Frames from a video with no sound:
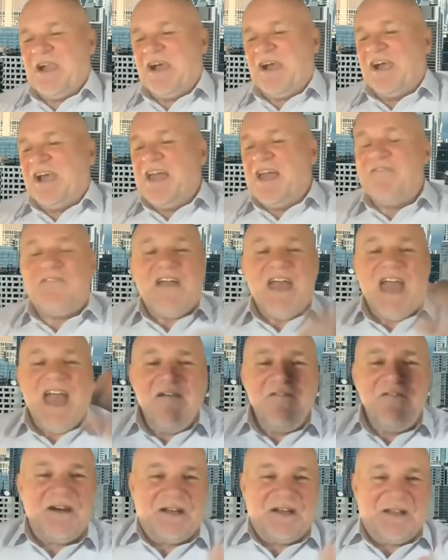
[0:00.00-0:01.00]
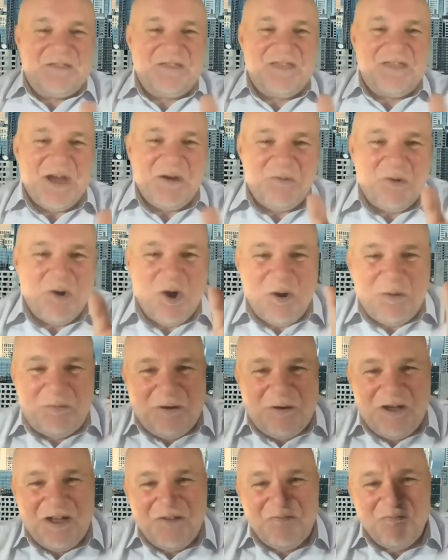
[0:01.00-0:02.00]
If ever there were
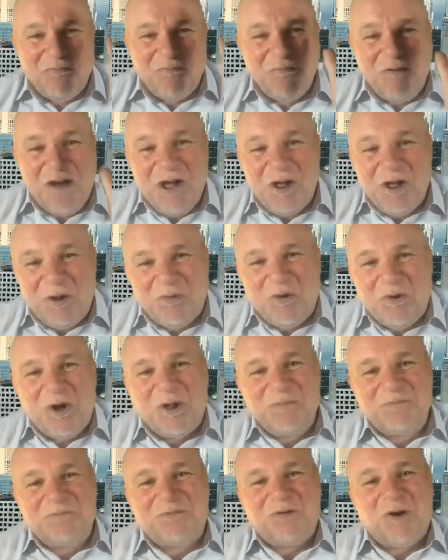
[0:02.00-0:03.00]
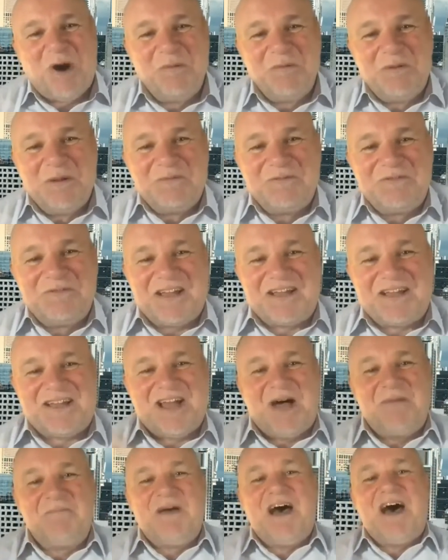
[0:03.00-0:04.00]
real world problems that
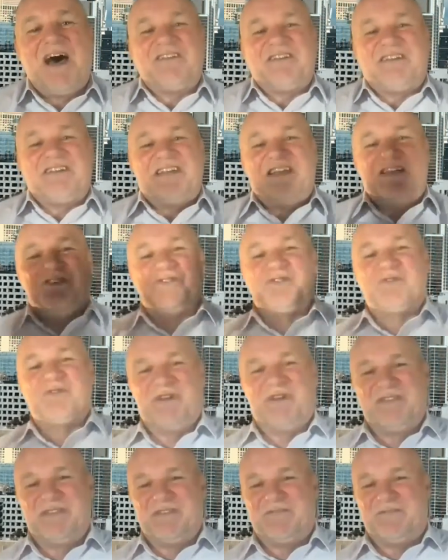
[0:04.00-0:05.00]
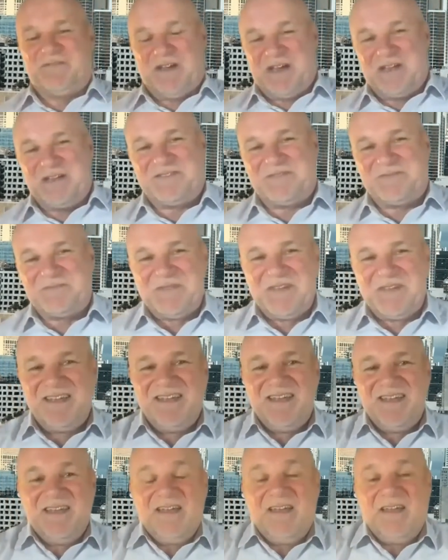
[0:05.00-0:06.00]
come out and hit you in the face,
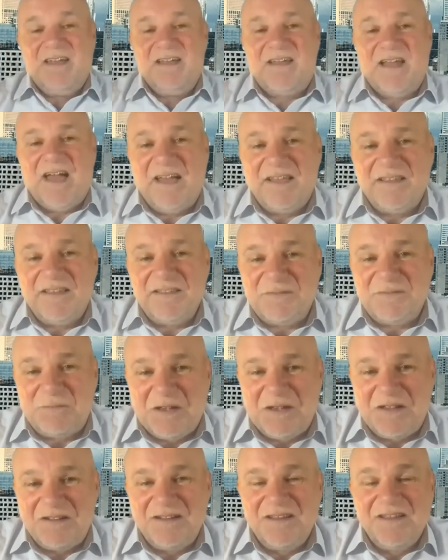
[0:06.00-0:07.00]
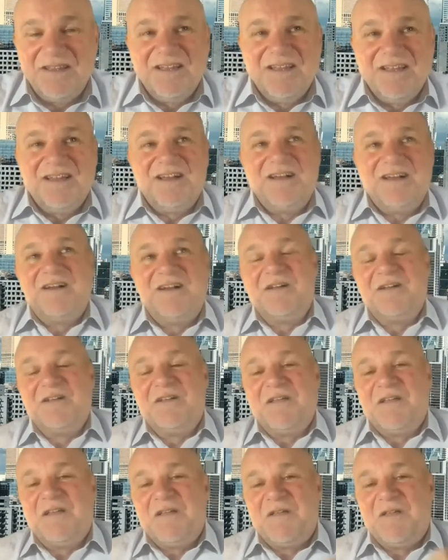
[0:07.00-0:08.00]
it has been
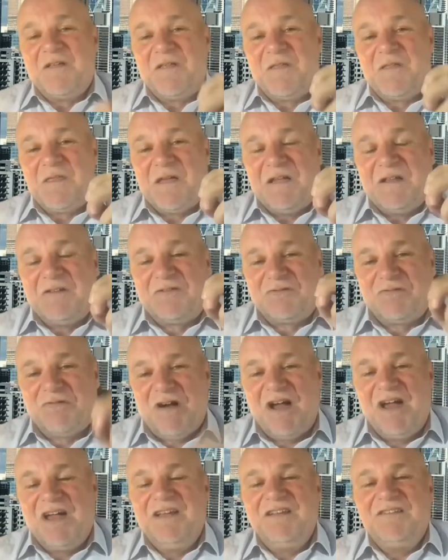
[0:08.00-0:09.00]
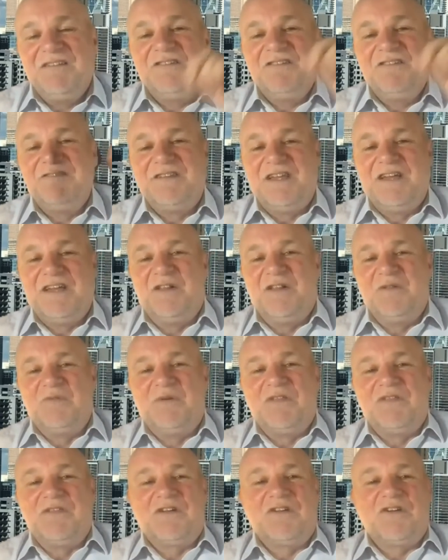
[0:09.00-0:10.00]
in trying to deal
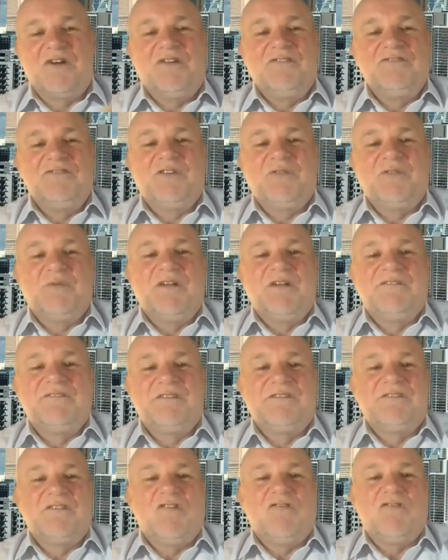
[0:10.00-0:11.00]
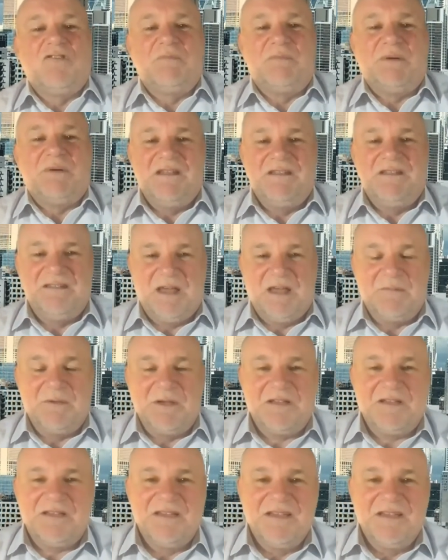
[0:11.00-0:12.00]
with the consequences of a
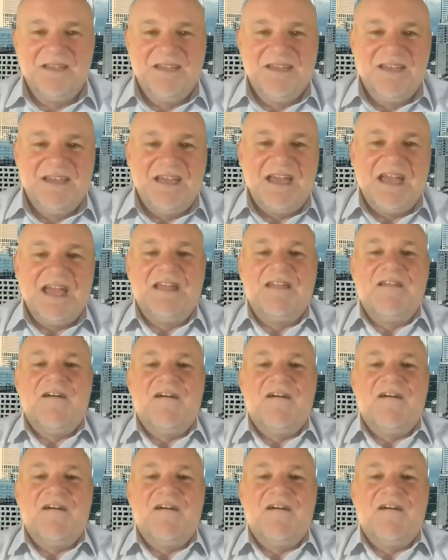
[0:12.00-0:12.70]
pandemic in